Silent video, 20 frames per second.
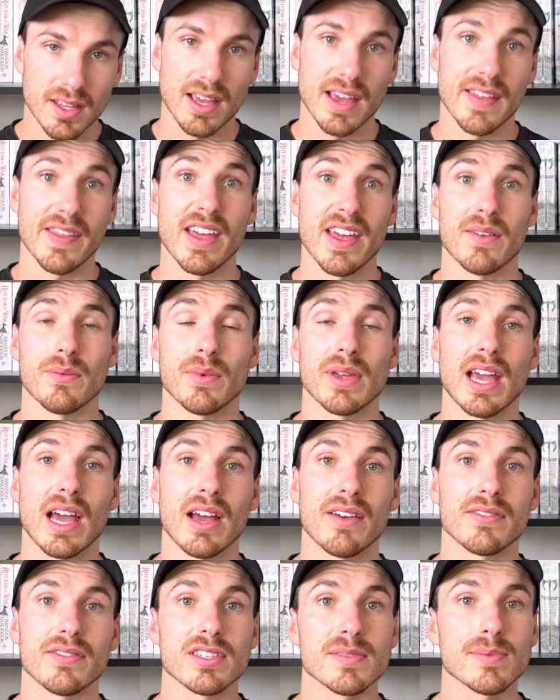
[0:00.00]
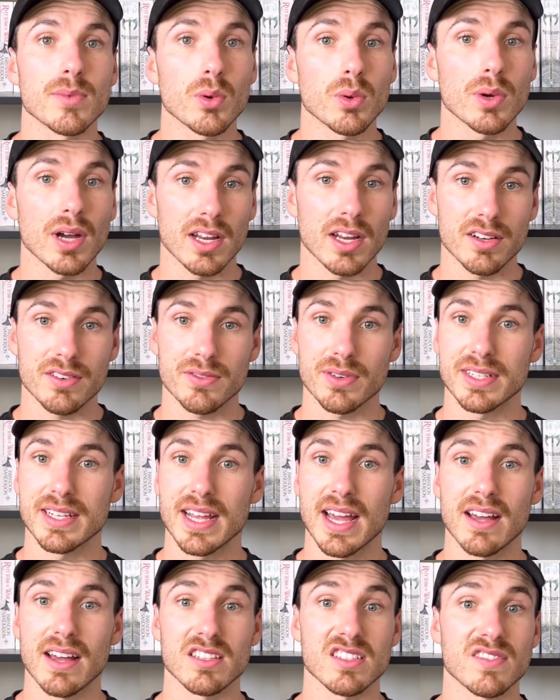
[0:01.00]
And then we have small country
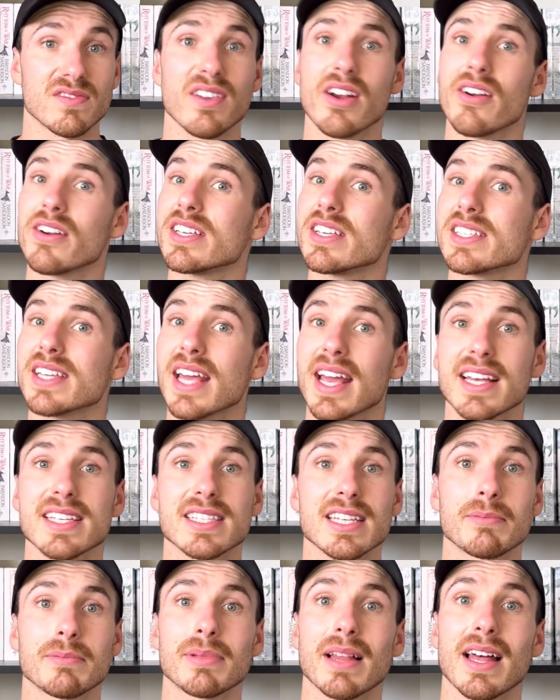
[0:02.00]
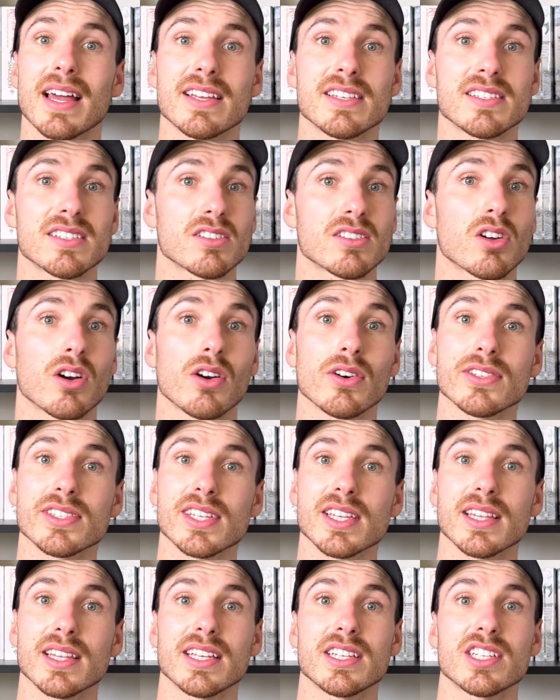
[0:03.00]
towns, very scarcely placed,
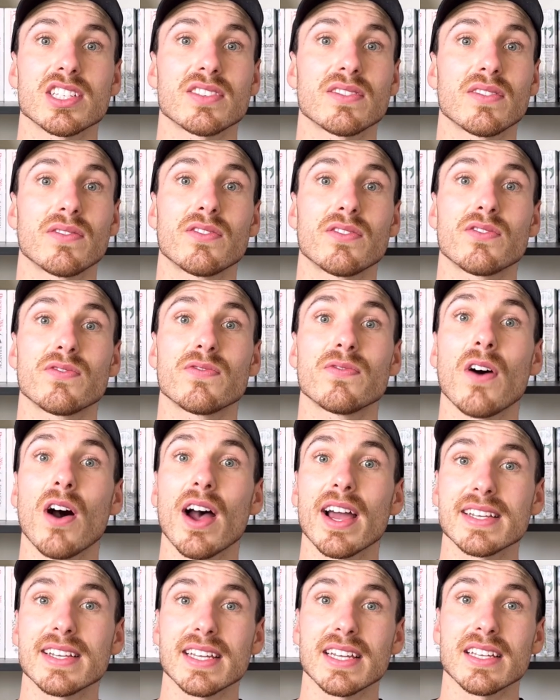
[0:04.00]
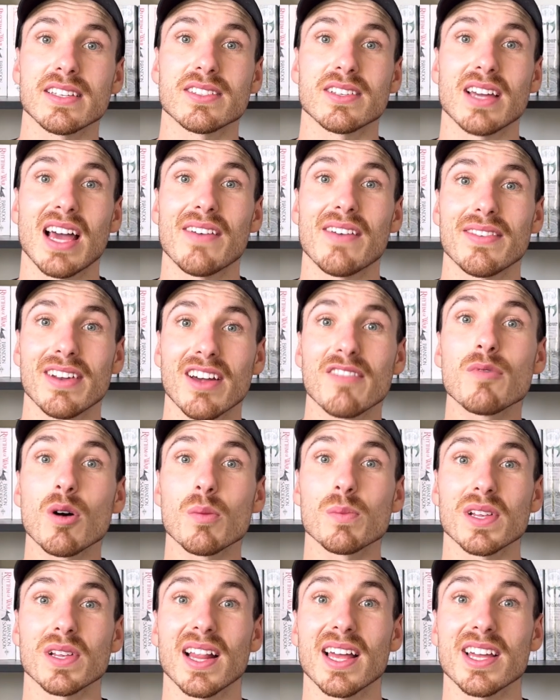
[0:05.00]
constantly just fighting to have enough
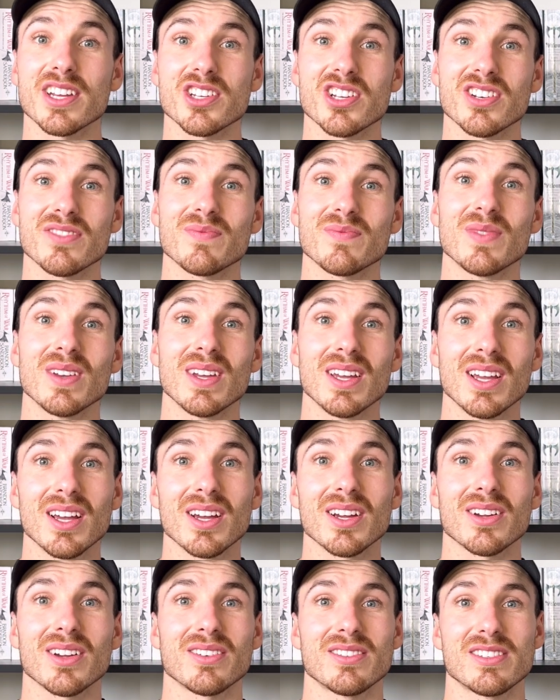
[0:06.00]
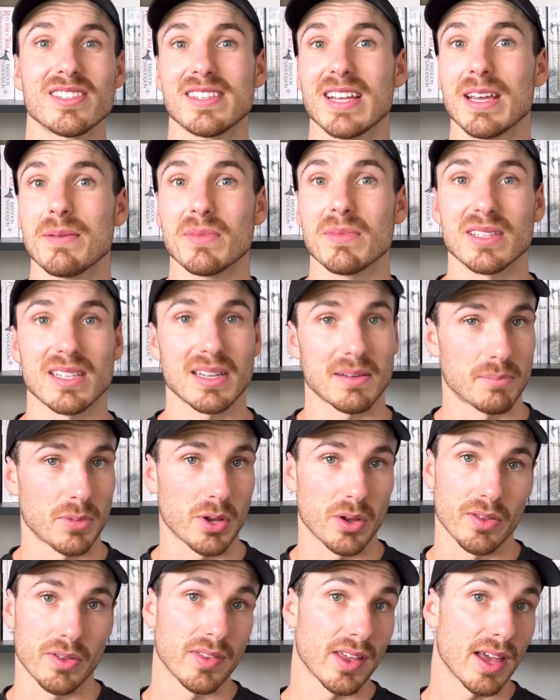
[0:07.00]
population because demons
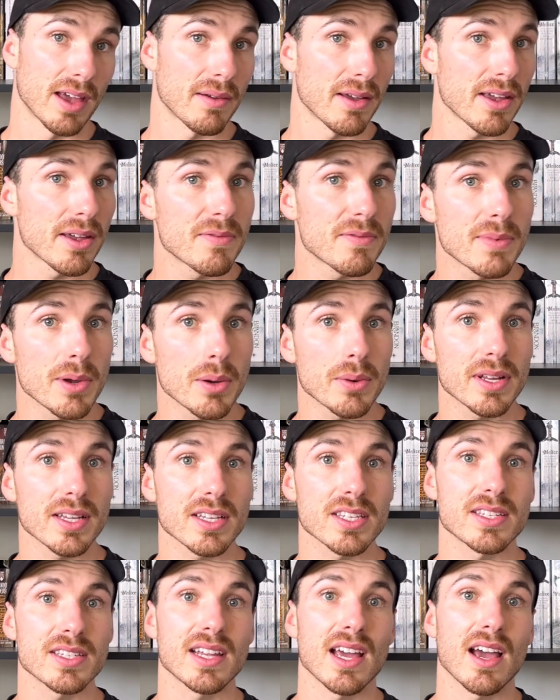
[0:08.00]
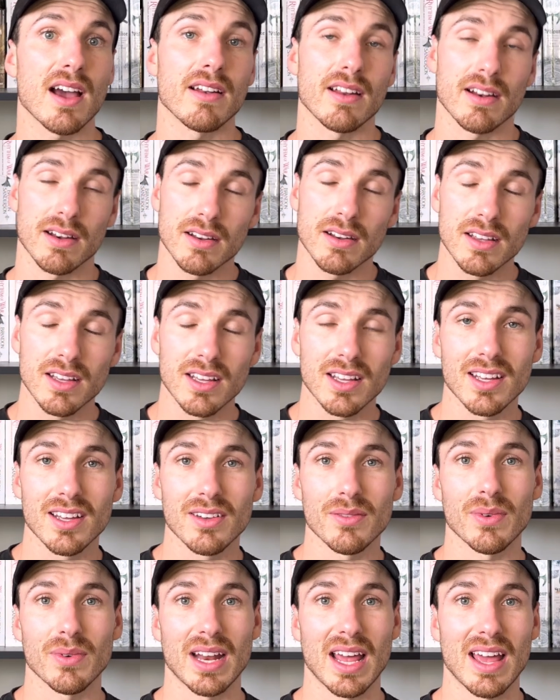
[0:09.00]
burn their buildings down and
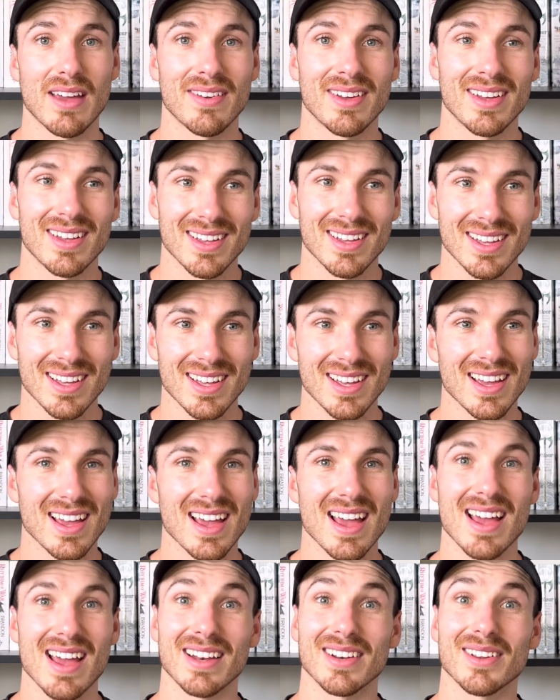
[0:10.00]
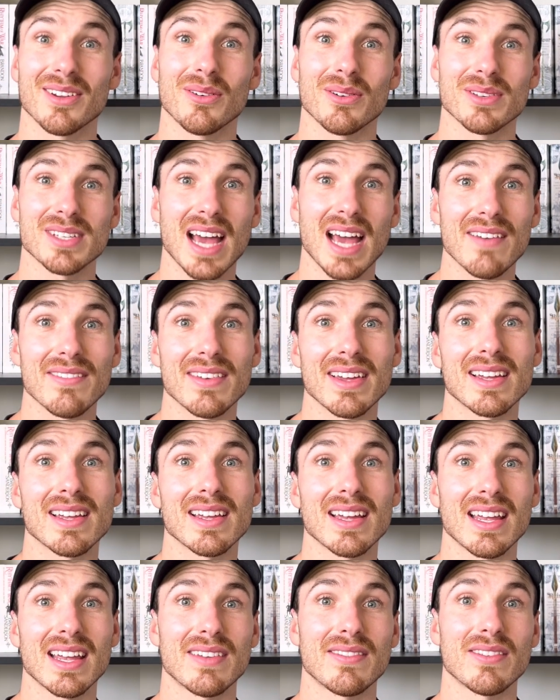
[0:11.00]
whenever and cause havoc.
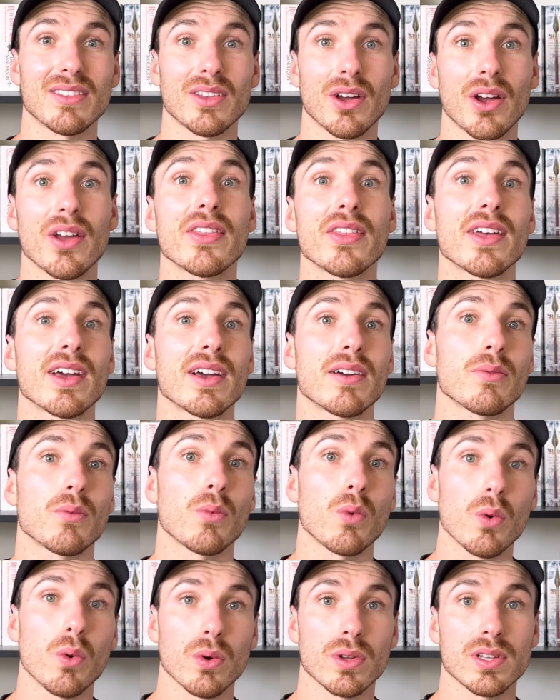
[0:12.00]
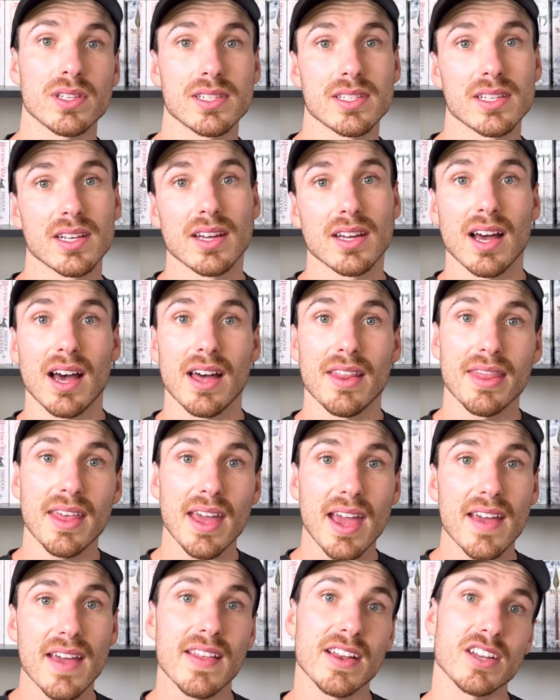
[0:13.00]
Even though the wards are
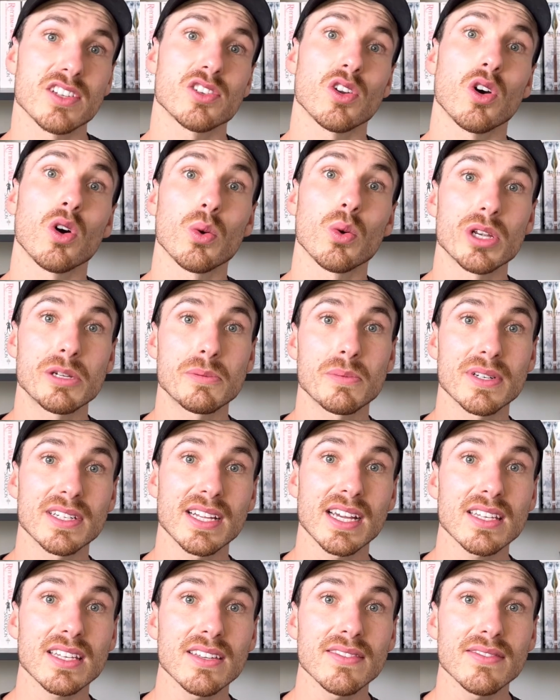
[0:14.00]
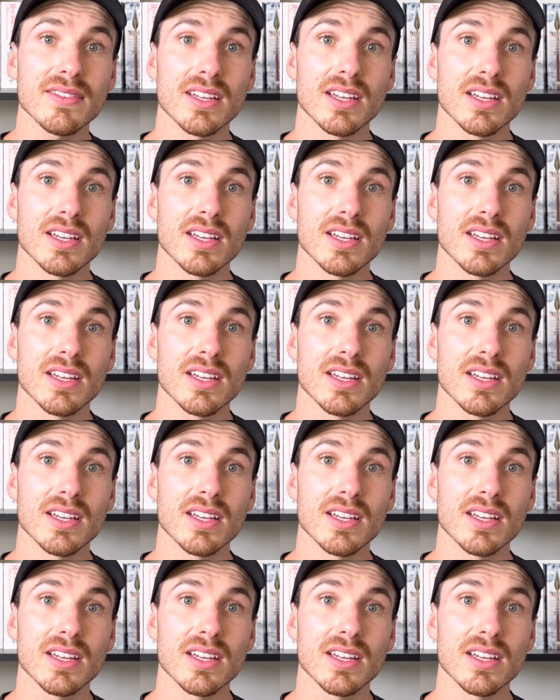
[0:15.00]
there, they're just not always protective.